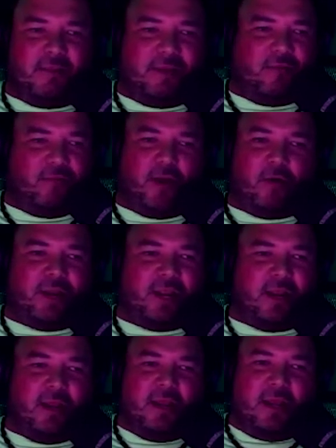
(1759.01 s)
I mean, we
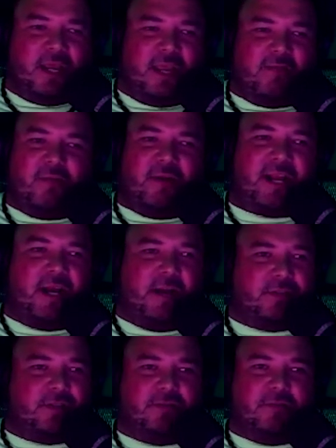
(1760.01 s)
only, even when it
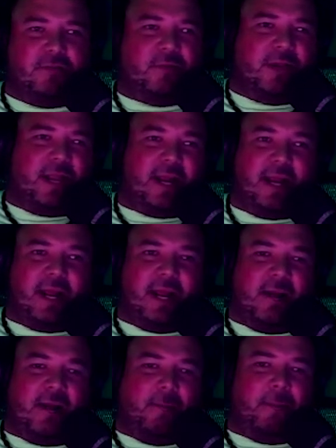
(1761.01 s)
comes to
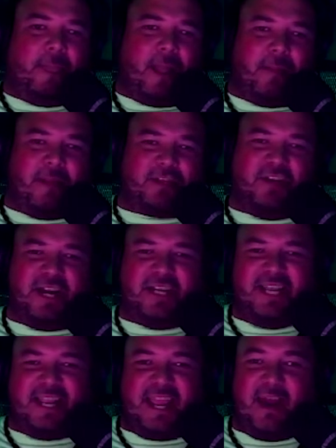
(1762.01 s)
I'm not sure you guys
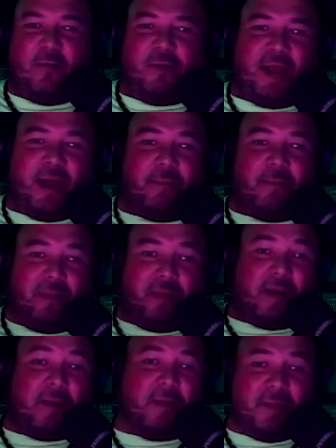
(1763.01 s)
like kale, but I'm
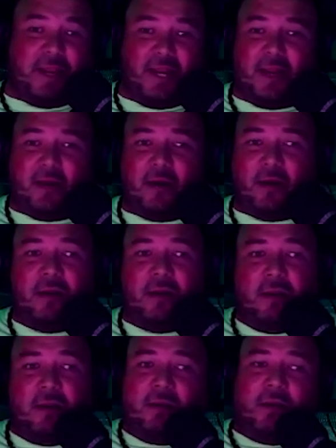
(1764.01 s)
a meat eater,
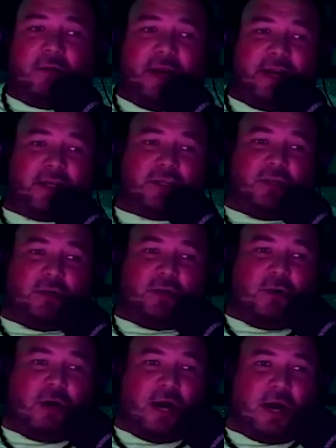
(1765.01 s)
right? So